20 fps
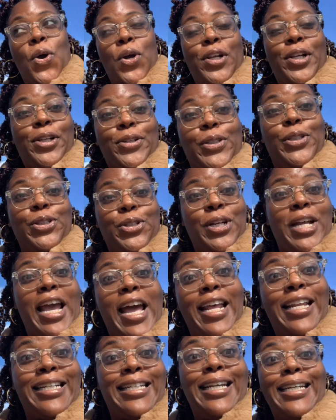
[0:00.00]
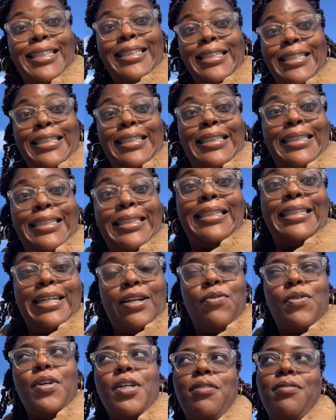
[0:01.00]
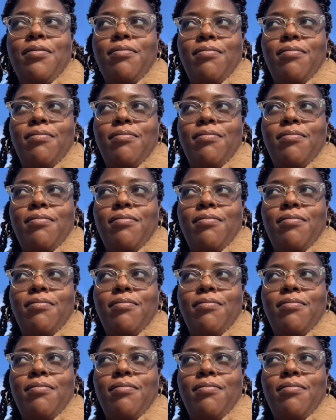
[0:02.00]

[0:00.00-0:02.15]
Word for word: closer to out of Texas. Well,